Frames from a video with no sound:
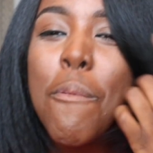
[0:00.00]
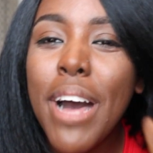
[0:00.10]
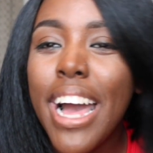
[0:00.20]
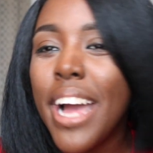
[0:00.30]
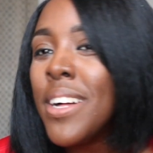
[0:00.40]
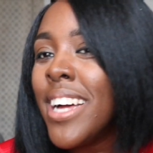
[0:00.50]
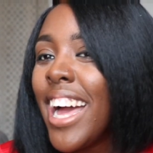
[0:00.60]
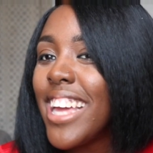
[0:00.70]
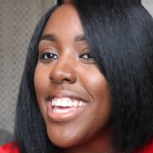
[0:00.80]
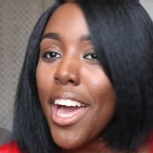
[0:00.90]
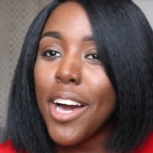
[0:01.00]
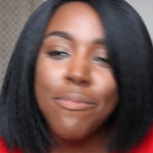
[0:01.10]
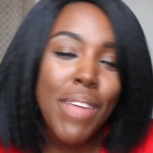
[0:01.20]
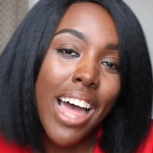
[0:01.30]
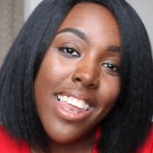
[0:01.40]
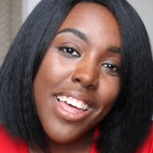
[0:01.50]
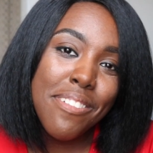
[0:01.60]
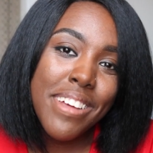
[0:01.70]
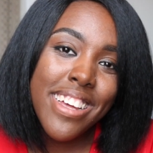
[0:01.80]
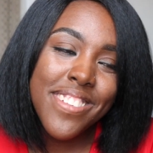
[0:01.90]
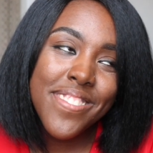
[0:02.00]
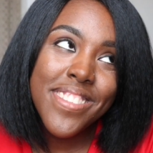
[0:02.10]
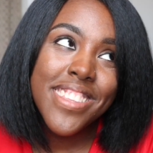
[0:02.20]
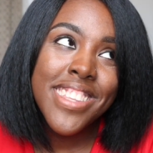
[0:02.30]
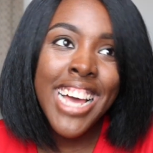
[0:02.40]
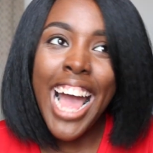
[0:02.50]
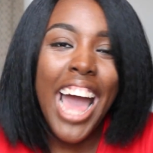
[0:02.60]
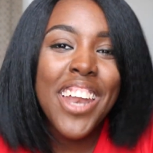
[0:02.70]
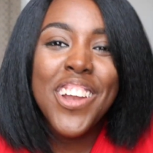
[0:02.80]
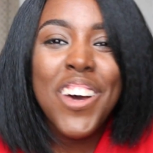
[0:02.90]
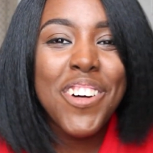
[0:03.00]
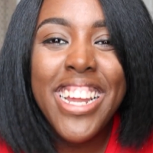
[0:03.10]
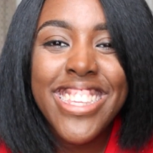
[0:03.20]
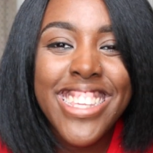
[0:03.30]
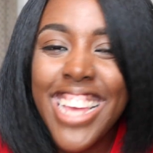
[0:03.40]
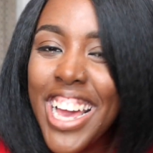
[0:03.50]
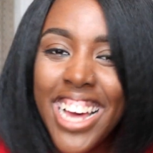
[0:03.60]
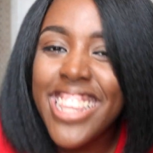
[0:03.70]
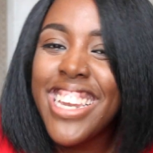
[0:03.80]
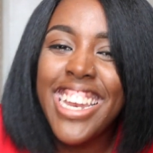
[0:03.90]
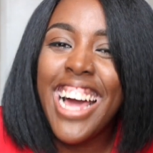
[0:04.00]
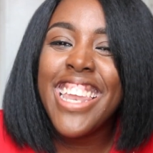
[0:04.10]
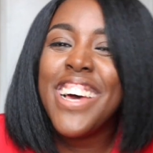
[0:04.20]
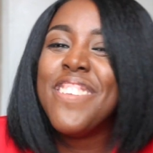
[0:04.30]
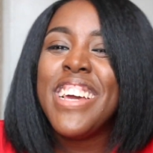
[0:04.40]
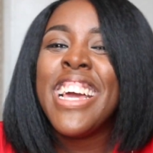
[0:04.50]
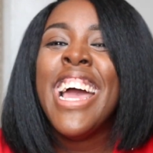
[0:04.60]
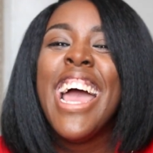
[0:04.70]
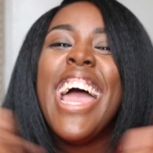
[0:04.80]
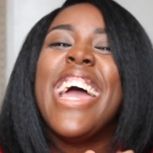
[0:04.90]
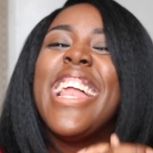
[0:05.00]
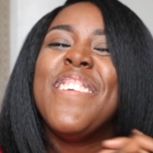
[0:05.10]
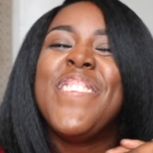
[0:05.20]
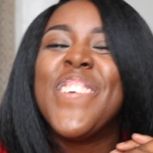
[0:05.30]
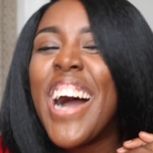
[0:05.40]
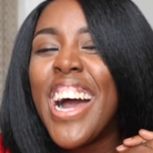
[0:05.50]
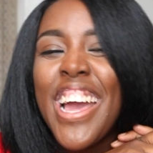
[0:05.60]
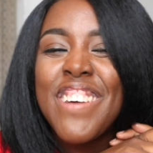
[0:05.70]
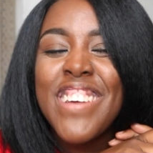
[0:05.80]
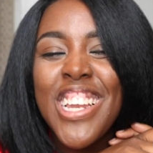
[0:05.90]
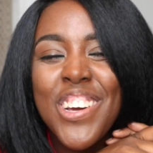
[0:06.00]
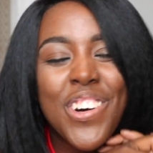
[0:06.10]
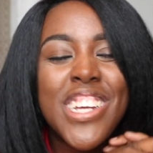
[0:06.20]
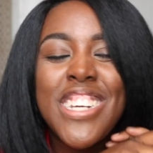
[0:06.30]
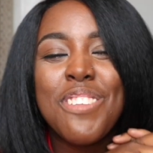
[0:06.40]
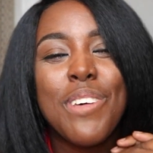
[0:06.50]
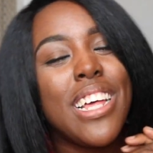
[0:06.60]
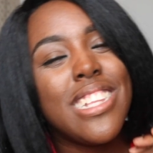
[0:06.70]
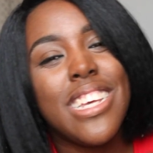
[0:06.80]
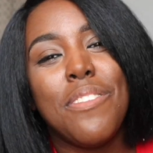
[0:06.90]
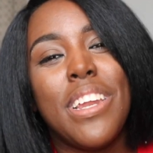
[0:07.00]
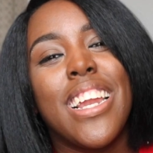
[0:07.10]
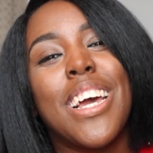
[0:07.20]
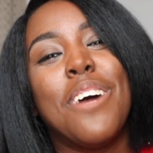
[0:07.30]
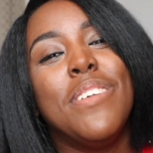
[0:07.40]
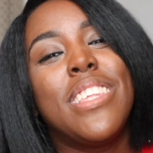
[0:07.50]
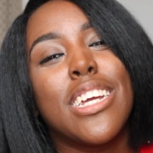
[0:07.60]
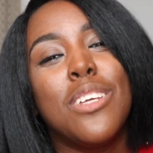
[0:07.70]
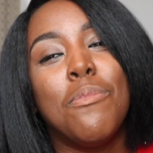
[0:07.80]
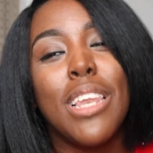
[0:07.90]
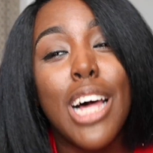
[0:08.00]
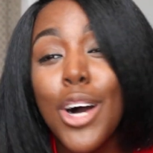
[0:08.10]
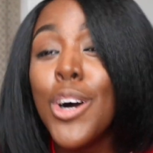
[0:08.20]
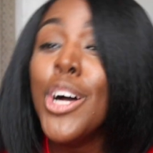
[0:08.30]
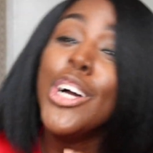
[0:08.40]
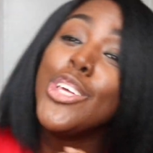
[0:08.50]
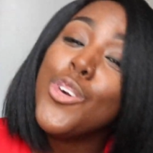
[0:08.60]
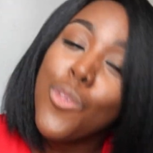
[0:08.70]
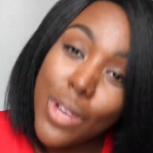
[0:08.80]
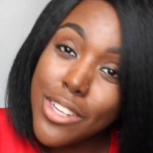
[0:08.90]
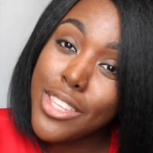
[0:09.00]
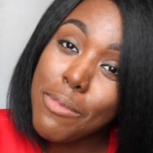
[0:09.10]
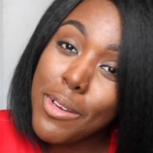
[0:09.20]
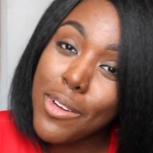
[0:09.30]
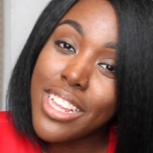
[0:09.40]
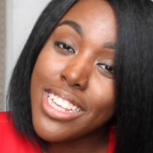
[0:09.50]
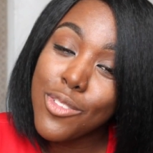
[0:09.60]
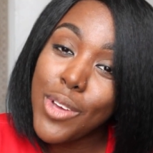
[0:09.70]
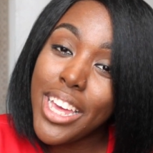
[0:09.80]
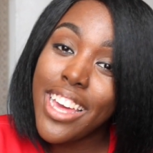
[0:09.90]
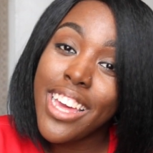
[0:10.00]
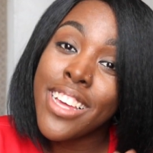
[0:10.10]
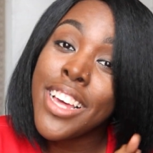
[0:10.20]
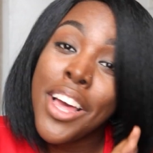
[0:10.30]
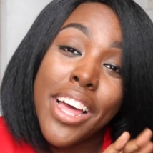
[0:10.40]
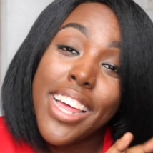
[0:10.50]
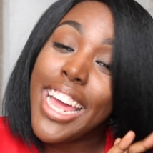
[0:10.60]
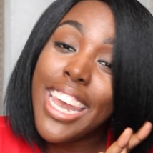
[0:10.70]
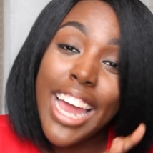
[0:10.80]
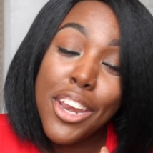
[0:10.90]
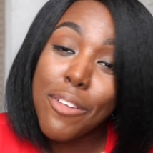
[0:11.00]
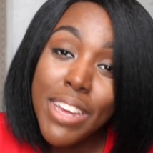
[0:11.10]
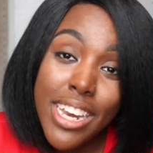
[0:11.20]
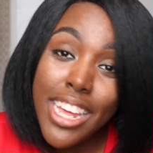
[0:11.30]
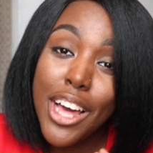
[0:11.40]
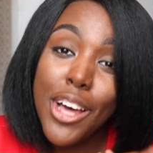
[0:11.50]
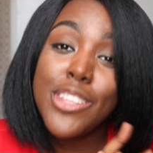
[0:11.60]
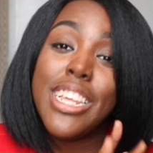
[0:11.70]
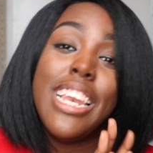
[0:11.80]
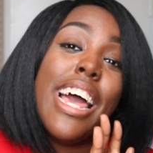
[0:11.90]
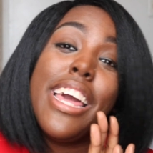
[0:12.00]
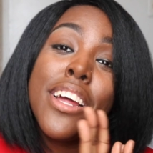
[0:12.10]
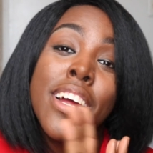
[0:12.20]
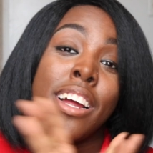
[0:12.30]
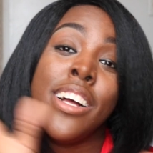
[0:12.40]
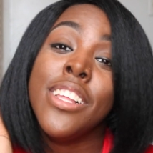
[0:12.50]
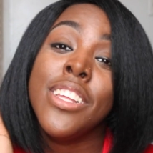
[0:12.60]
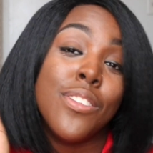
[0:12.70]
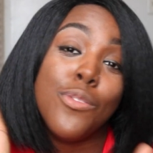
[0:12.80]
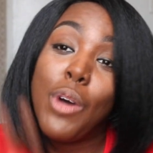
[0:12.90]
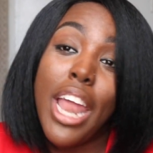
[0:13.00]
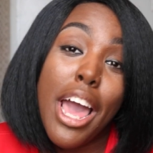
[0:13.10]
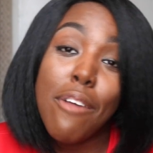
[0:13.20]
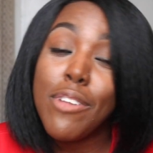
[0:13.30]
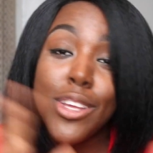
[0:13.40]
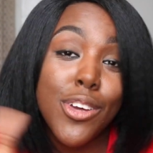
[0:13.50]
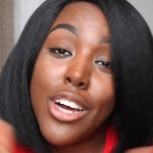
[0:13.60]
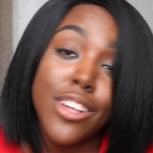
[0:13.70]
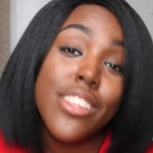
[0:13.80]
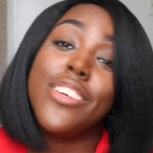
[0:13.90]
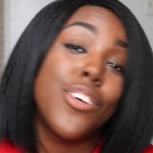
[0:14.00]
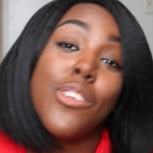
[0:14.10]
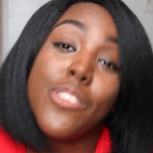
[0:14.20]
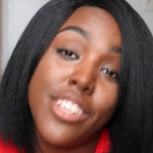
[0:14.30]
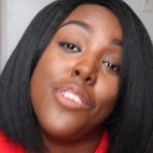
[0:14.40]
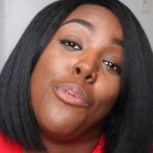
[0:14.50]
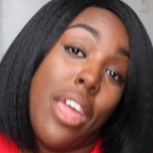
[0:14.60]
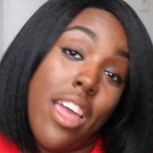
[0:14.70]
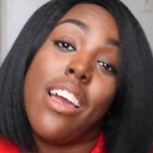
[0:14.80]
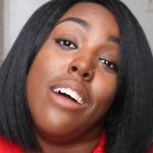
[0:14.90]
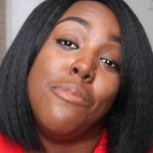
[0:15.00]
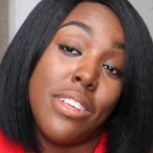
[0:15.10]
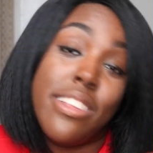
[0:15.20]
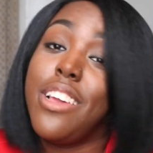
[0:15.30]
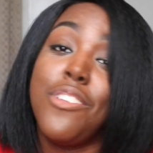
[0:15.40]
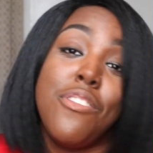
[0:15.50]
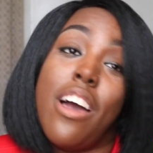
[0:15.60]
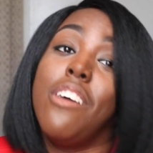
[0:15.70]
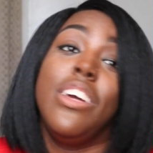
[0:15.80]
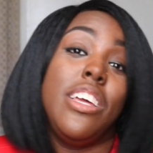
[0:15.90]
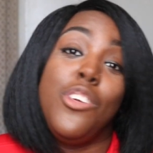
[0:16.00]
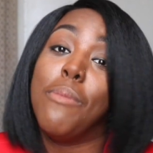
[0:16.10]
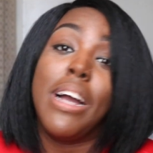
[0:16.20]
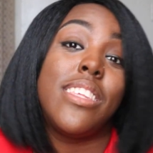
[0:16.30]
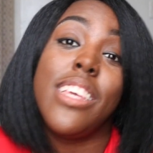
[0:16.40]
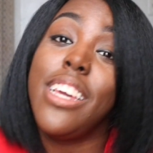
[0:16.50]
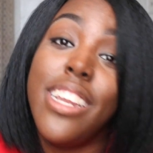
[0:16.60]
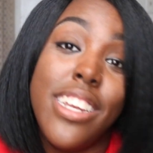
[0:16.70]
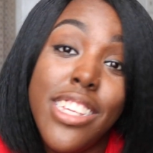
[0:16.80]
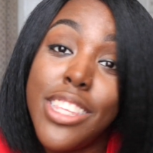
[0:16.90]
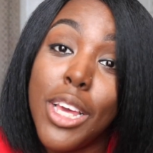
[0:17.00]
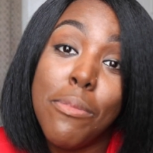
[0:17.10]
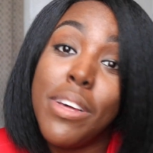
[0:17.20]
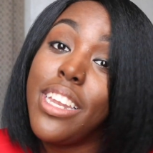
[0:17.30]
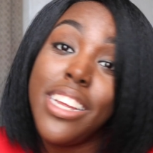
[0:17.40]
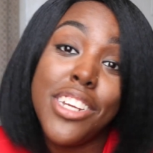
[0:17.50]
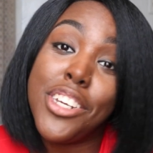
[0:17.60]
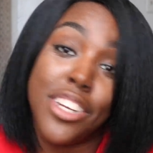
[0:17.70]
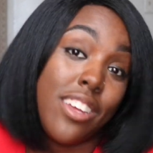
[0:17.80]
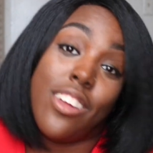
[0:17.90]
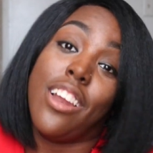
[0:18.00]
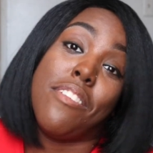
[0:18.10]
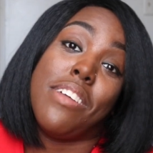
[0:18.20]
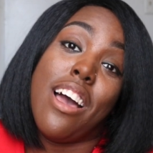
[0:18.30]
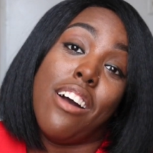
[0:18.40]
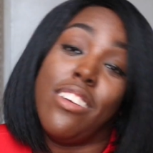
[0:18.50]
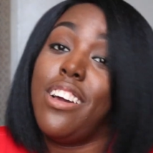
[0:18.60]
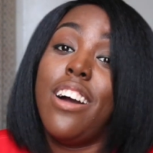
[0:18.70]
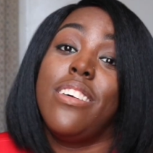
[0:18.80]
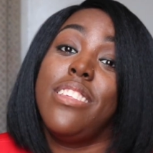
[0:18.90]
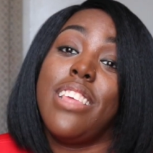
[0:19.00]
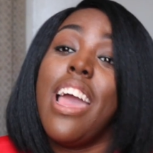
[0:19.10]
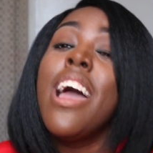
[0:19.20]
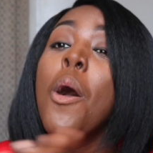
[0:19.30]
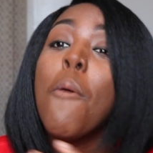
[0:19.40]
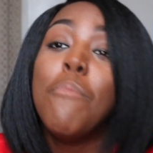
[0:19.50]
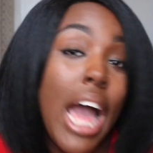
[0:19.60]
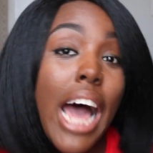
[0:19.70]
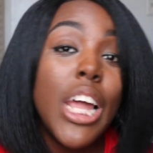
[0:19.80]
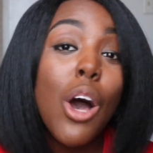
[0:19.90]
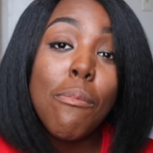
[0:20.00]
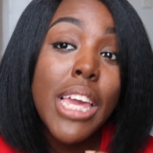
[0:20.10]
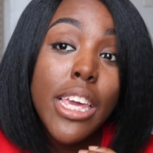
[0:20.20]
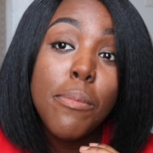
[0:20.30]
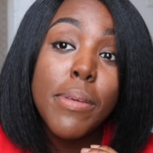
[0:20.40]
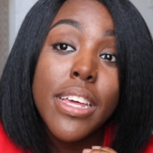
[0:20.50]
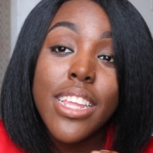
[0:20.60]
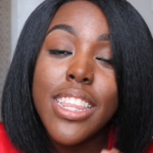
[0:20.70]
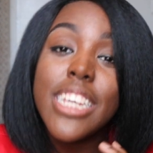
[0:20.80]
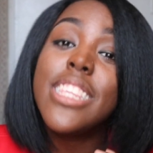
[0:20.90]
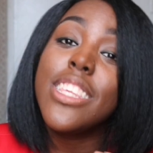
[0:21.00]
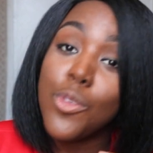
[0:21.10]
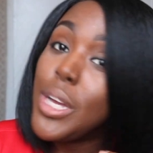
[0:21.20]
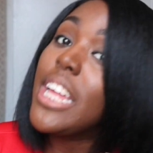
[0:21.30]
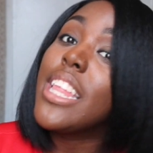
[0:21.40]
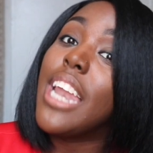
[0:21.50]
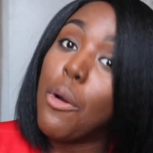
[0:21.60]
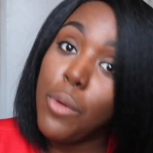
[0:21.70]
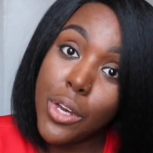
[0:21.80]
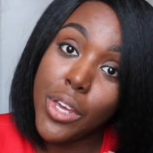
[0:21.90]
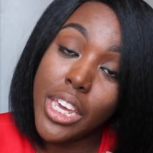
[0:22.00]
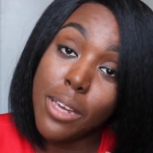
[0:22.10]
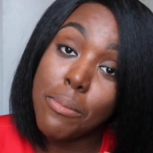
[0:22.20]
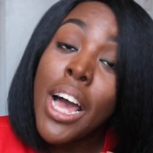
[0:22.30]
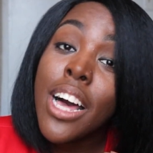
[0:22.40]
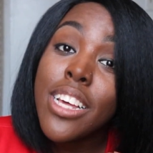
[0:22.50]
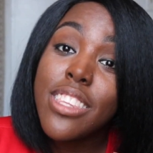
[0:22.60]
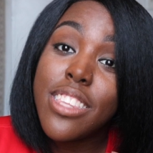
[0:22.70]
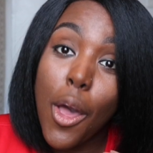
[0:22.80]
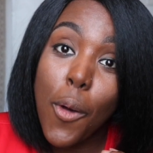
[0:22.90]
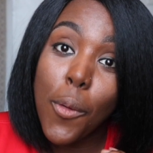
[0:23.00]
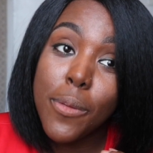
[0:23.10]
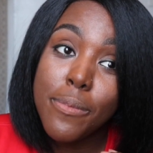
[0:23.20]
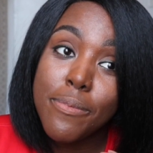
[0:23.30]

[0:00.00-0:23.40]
but yeah I love it I don't know what else to say other than I love it. And if you all have any questions, please leave it in the comment section below. You will see me wear this wig in later videos and later whatever you gonna you gonna see the wig i'm just letting you know you might see it in december this year you know what I, you know what i'm saying but i know i'm gonna keep it this is a wig that i will keep so